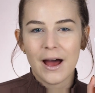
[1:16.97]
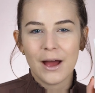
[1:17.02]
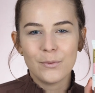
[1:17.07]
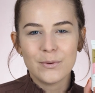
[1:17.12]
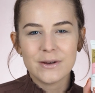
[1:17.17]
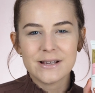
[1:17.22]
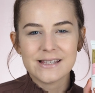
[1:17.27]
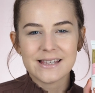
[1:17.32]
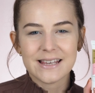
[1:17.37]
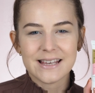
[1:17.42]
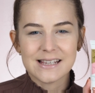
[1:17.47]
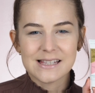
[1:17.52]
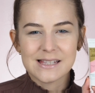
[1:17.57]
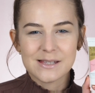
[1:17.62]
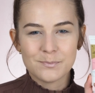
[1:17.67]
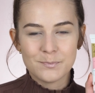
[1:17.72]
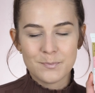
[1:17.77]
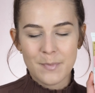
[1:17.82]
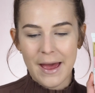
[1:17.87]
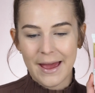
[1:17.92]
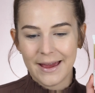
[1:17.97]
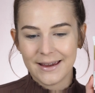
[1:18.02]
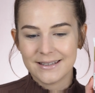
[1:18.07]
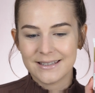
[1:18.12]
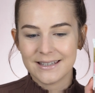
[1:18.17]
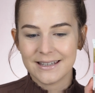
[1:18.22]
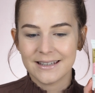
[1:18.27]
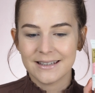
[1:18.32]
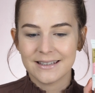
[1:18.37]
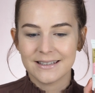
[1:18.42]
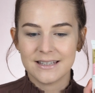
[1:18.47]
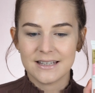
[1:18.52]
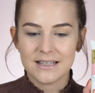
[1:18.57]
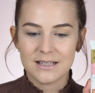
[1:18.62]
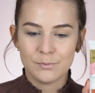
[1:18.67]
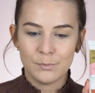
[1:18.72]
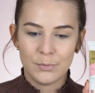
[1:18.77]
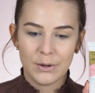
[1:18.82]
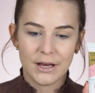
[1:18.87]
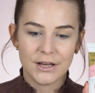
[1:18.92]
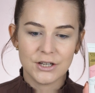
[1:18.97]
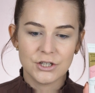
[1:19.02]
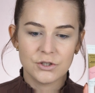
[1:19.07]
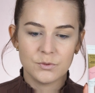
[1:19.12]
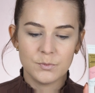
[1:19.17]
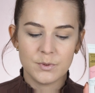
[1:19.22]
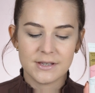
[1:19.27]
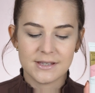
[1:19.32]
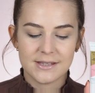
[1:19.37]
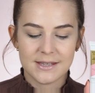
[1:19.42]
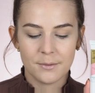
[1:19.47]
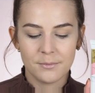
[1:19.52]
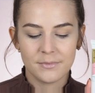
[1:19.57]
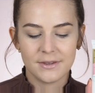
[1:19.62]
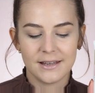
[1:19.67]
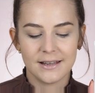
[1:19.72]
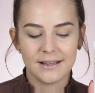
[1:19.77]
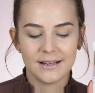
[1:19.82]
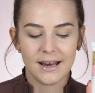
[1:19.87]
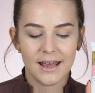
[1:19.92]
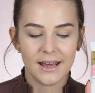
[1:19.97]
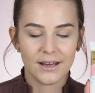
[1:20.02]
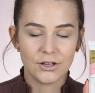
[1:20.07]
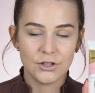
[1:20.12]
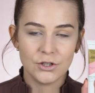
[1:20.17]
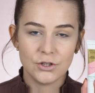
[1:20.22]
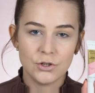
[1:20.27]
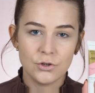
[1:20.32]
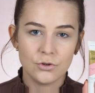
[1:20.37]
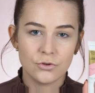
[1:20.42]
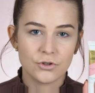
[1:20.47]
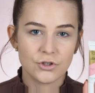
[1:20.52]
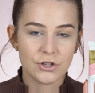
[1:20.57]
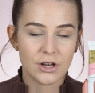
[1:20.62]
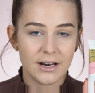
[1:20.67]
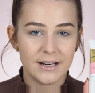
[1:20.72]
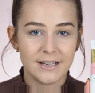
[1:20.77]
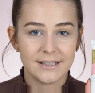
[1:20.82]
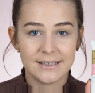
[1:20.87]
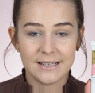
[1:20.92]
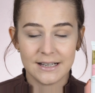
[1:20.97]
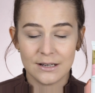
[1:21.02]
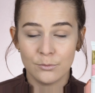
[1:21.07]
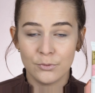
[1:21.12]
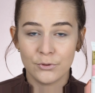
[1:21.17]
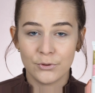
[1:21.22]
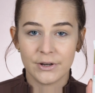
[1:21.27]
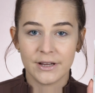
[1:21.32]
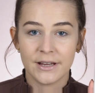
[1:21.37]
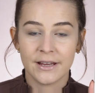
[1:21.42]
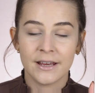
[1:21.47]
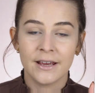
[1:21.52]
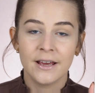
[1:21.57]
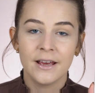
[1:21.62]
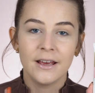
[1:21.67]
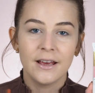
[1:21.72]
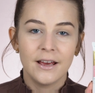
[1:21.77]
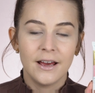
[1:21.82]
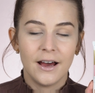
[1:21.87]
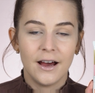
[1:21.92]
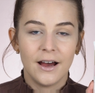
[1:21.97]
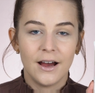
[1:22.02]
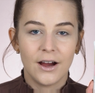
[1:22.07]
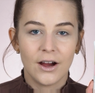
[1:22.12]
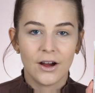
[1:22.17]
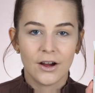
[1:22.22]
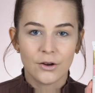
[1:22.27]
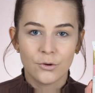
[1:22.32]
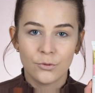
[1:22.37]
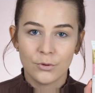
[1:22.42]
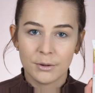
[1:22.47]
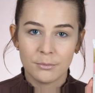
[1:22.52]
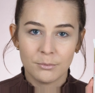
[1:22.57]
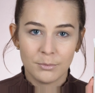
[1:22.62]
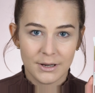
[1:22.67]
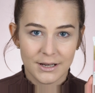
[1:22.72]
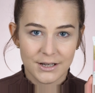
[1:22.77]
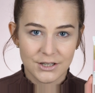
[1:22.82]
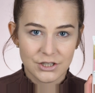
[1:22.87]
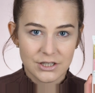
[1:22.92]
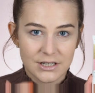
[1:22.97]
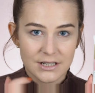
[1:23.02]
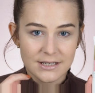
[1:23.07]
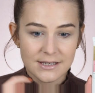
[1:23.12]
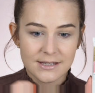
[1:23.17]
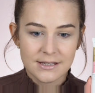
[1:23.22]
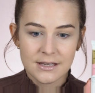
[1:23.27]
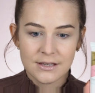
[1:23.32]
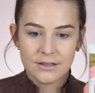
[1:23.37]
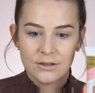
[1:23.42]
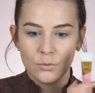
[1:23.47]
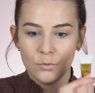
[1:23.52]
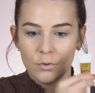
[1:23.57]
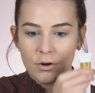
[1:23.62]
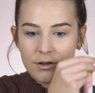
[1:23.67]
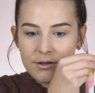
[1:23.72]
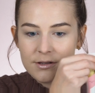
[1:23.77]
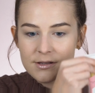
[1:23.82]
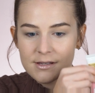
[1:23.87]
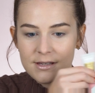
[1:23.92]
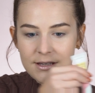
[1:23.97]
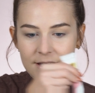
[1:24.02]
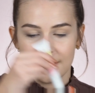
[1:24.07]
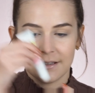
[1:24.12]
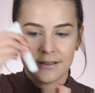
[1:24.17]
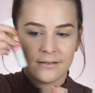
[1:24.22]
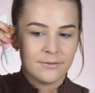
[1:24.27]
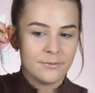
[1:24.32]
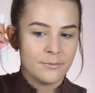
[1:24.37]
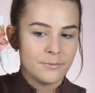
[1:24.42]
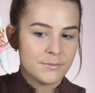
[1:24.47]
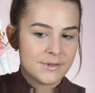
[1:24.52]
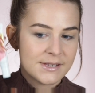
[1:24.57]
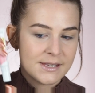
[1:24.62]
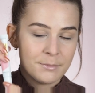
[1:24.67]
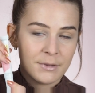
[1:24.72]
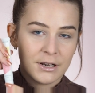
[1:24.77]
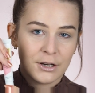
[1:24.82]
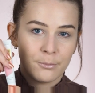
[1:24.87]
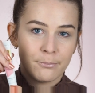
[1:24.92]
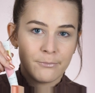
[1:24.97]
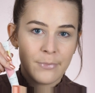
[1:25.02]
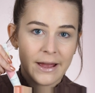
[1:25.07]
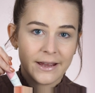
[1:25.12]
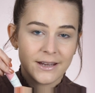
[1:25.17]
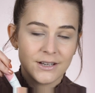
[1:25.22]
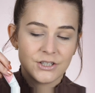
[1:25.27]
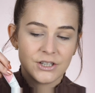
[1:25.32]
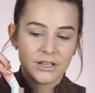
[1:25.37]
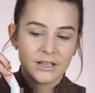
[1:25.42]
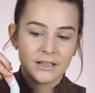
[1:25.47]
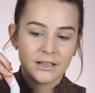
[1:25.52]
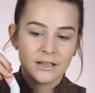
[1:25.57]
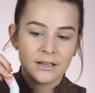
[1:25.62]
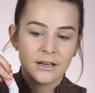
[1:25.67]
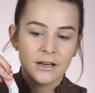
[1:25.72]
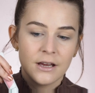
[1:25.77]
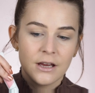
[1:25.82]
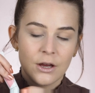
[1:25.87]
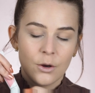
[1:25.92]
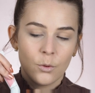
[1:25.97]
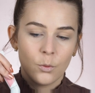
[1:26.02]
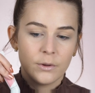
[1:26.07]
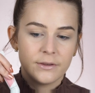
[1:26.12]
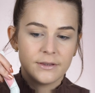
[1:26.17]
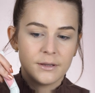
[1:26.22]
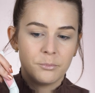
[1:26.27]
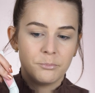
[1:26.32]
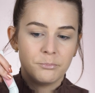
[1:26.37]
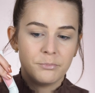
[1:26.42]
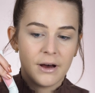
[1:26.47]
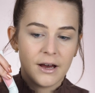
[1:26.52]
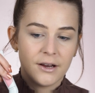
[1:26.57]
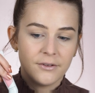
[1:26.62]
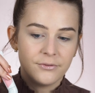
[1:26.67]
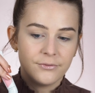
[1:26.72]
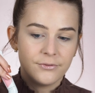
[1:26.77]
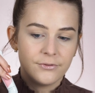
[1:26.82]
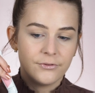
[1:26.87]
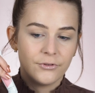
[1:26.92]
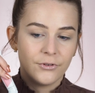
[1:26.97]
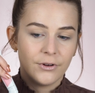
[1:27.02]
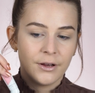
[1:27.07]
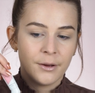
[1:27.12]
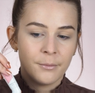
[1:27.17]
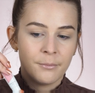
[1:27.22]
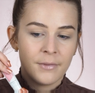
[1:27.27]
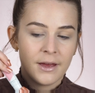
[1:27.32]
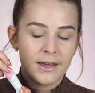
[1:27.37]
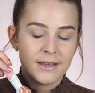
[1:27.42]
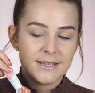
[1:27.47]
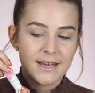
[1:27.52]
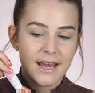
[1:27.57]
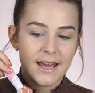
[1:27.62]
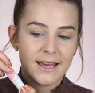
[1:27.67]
I was expecting this blush to be something like new Charlotte Tilbury cream blushes, the ones in similar packaging with the puff at the